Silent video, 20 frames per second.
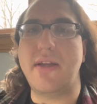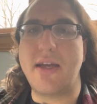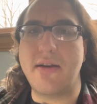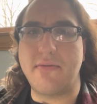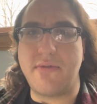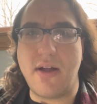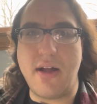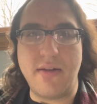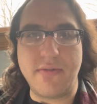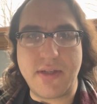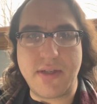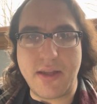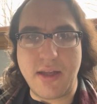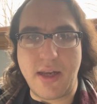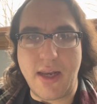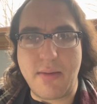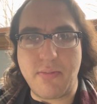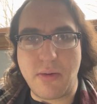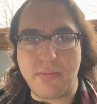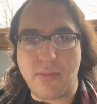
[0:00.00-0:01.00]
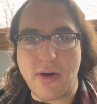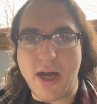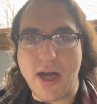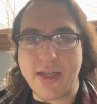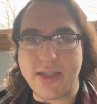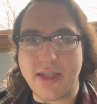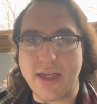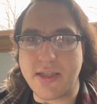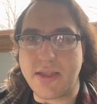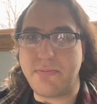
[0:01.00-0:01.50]
involved in the labor
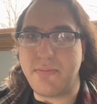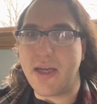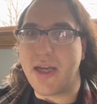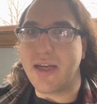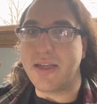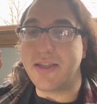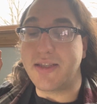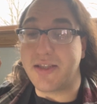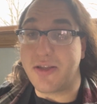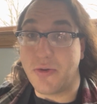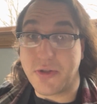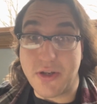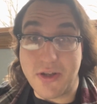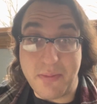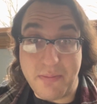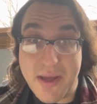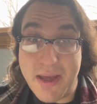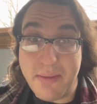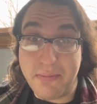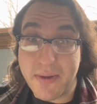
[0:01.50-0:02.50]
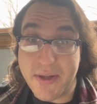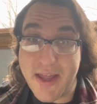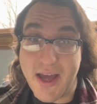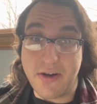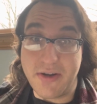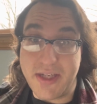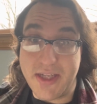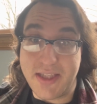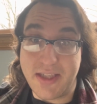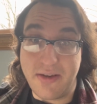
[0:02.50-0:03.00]
process, because those are the people that
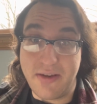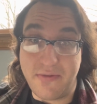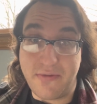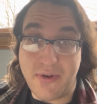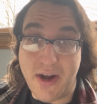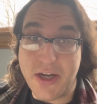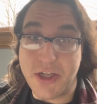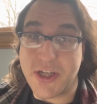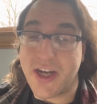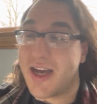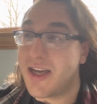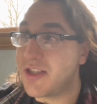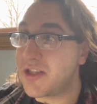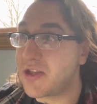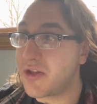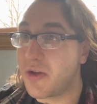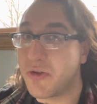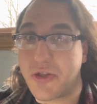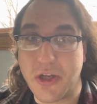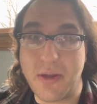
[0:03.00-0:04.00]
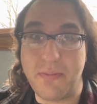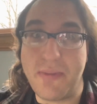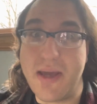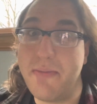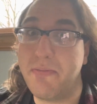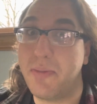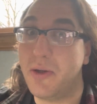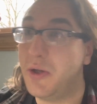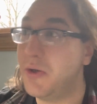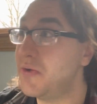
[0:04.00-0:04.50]
are disenfranchised. Those are the
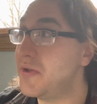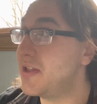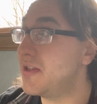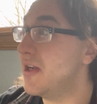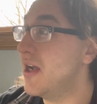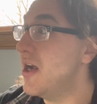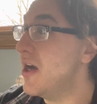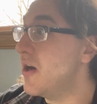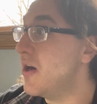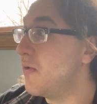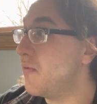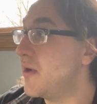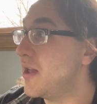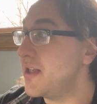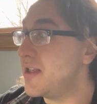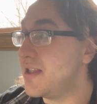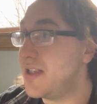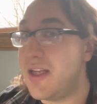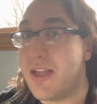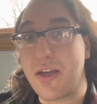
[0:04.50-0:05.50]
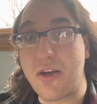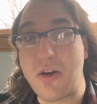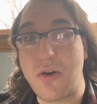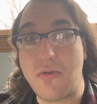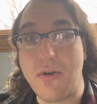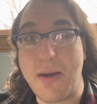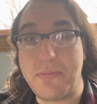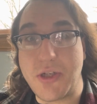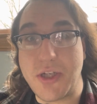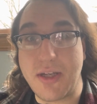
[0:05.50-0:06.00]
people who really see the
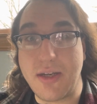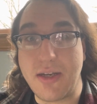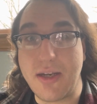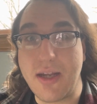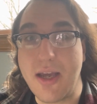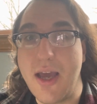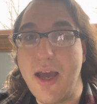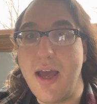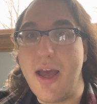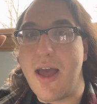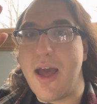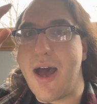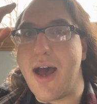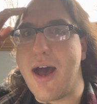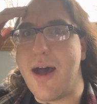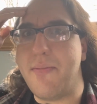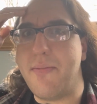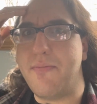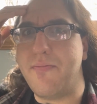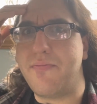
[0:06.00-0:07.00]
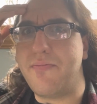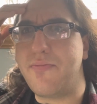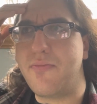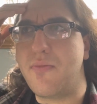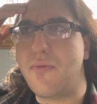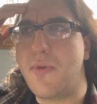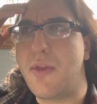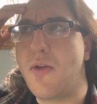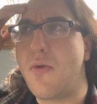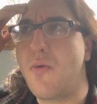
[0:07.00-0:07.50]
corruption.
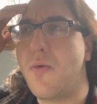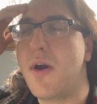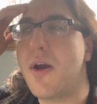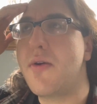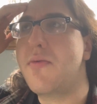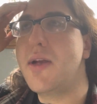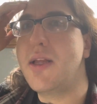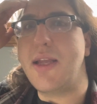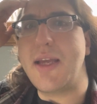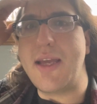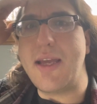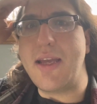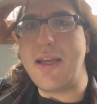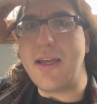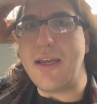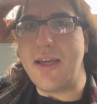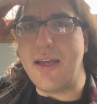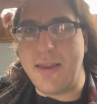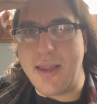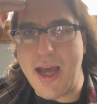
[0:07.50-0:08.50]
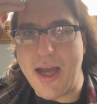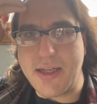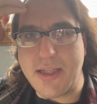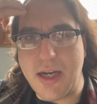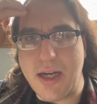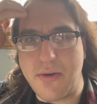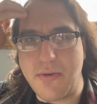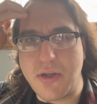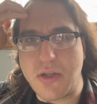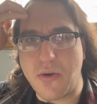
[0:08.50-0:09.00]
We're really in that
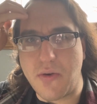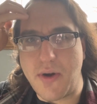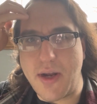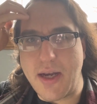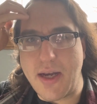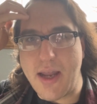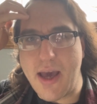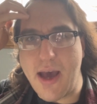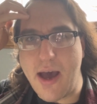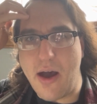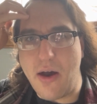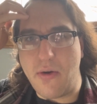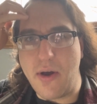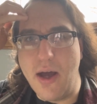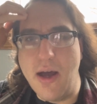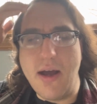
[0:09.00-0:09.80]
territory now.